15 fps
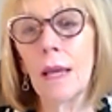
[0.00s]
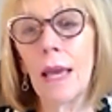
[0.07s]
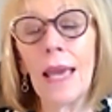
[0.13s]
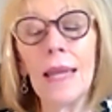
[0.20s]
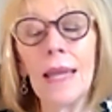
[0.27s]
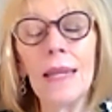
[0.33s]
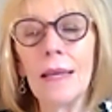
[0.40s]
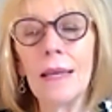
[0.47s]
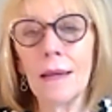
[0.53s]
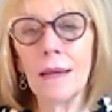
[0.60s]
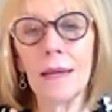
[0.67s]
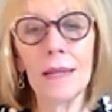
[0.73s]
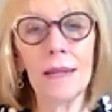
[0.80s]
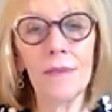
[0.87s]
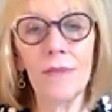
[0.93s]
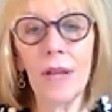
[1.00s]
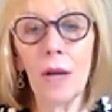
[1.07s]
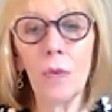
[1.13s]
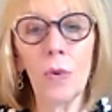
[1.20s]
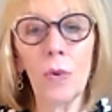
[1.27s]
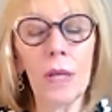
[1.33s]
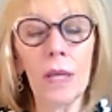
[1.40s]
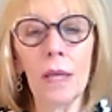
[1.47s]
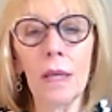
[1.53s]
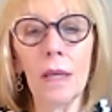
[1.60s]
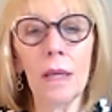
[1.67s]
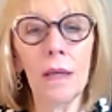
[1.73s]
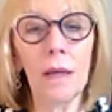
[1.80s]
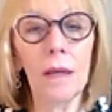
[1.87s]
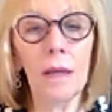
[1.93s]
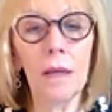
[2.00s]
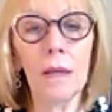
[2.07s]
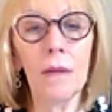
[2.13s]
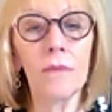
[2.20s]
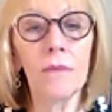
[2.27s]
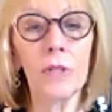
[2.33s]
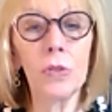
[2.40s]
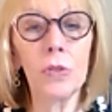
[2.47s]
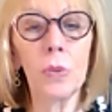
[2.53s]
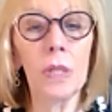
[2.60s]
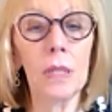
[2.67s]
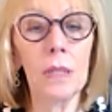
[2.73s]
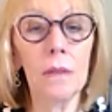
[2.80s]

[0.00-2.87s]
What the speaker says: any kind of networking virtually.